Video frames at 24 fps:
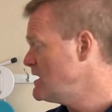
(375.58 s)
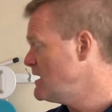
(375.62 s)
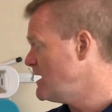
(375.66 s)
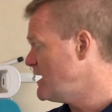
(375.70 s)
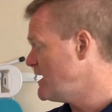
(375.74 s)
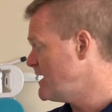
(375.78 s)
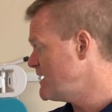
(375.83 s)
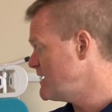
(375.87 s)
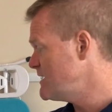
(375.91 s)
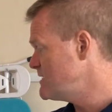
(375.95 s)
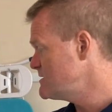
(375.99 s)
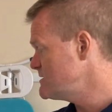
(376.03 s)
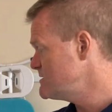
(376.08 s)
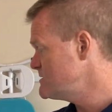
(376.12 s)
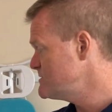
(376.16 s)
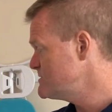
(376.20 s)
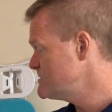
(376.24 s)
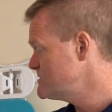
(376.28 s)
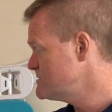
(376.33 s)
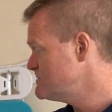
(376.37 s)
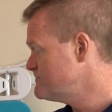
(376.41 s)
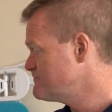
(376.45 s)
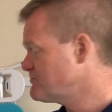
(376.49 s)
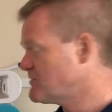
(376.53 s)
And
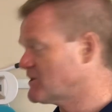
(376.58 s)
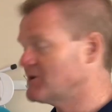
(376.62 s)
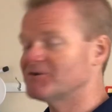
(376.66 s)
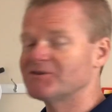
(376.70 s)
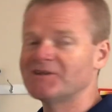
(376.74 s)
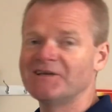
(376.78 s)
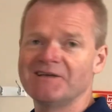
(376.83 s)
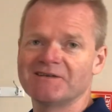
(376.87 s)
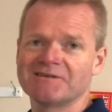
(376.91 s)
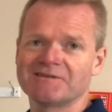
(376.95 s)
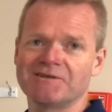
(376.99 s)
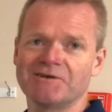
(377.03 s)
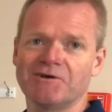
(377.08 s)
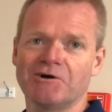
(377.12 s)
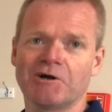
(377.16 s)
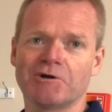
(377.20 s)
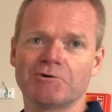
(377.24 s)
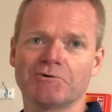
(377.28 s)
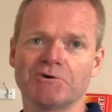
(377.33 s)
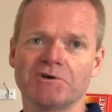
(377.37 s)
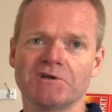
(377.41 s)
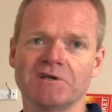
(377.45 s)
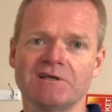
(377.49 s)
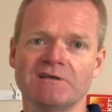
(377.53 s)
here's the
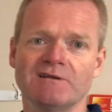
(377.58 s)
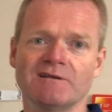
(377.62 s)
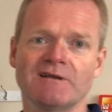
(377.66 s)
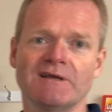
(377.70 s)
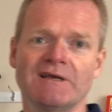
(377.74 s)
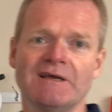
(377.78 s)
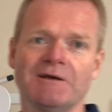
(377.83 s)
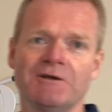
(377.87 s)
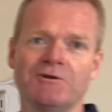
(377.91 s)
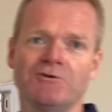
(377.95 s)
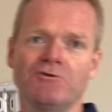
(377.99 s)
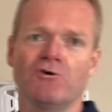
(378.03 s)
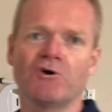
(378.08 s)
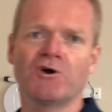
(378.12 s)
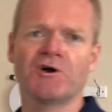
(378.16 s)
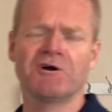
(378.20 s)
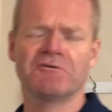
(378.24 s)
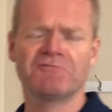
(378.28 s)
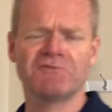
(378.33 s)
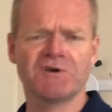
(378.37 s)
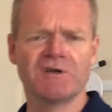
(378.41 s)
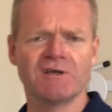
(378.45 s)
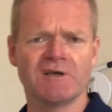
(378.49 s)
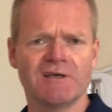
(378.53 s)
irony, not
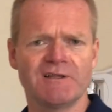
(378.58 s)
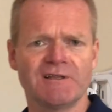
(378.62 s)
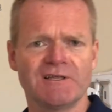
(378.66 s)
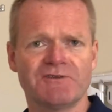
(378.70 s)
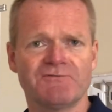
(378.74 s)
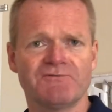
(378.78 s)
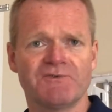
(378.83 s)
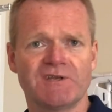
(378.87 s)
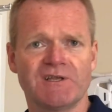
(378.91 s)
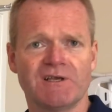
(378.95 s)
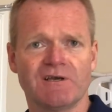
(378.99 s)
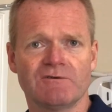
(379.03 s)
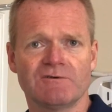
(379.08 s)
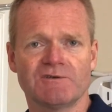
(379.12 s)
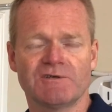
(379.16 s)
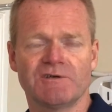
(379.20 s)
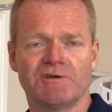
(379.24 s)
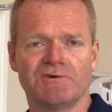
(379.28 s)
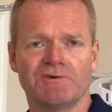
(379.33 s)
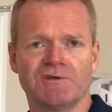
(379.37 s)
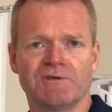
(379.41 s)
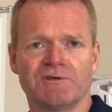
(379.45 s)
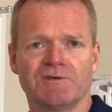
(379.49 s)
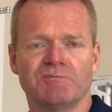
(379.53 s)
covering it in this video
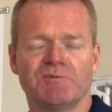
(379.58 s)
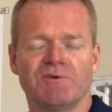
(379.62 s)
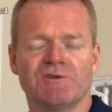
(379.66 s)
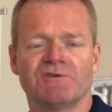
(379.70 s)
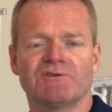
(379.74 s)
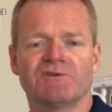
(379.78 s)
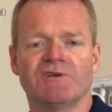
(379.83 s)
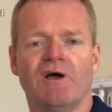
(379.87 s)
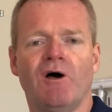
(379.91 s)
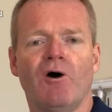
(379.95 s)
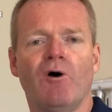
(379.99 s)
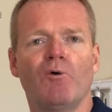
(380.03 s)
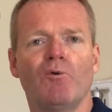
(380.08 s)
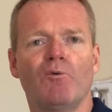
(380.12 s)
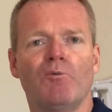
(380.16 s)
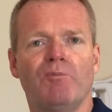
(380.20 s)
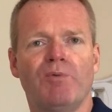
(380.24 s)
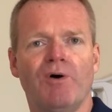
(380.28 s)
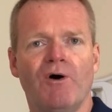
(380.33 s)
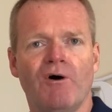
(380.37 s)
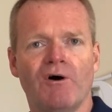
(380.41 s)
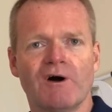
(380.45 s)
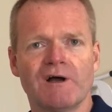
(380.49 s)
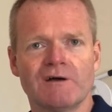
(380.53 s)
series, but there's a whole
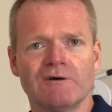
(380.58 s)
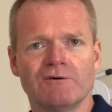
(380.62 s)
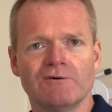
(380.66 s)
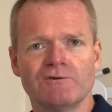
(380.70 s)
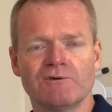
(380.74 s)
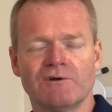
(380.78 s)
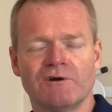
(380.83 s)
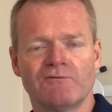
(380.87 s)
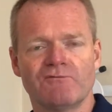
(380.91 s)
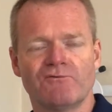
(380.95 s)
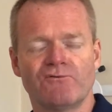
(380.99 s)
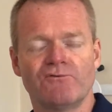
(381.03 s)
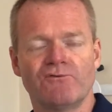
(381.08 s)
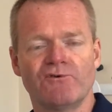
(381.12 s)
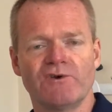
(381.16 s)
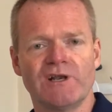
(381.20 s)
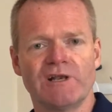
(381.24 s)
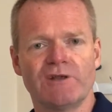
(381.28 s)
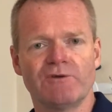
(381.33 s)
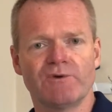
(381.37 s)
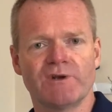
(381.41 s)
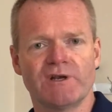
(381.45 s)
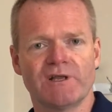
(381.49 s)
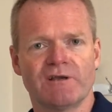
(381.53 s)
pile of
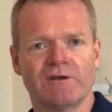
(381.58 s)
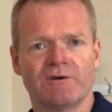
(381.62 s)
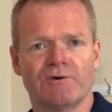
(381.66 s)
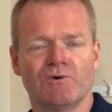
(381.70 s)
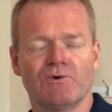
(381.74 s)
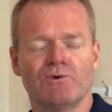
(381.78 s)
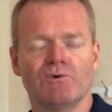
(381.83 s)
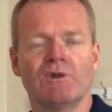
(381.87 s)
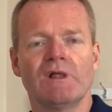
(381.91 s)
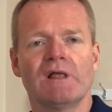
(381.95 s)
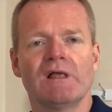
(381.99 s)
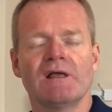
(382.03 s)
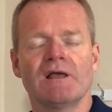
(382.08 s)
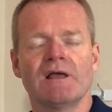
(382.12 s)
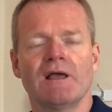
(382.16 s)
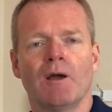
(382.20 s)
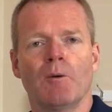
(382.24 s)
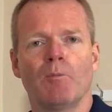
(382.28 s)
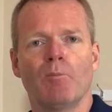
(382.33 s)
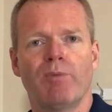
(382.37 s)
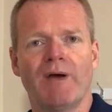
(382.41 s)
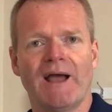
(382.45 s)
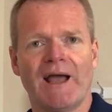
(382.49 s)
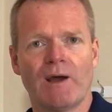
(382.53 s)
really, really cool,
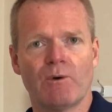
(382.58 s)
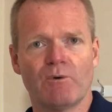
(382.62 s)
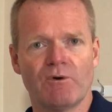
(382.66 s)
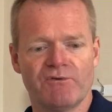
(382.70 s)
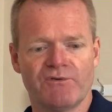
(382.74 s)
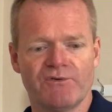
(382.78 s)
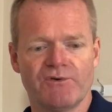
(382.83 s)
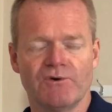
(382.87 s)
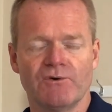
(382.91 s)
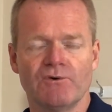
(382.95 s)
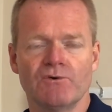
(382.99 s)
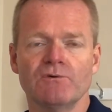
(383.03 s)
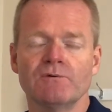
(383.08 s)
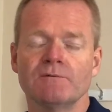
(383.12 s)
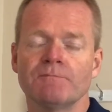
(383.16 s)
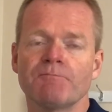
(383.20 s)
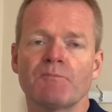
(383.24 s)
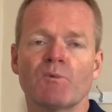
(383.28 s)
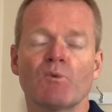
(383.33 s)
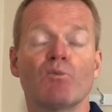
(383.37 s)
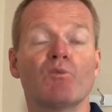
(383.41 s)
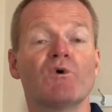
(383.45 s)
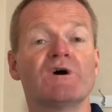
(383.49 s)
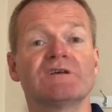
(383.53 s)
powerful
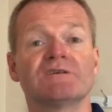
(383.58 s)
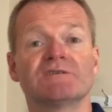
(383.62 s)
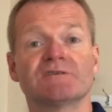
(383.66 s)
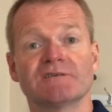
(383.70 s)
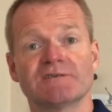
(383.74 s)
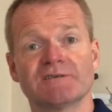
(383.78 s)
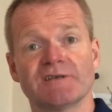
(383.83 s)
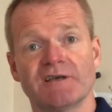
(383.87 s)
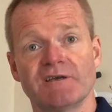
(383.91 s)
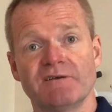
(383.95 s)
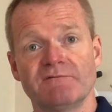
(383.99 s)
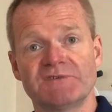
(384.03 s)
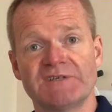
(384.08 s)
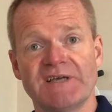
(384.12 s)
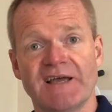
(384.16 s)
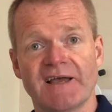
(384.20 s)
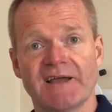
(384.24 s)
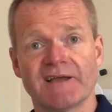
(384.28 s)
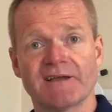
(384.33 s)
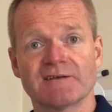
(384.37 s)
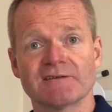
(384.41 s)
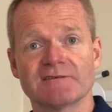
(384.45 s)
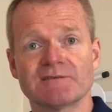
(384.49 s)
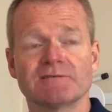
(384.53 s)
ways to save
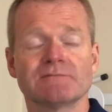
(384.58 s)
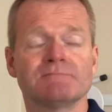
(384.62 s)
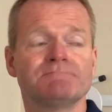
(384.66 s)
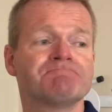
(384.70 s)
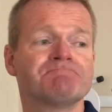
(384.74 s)
tax.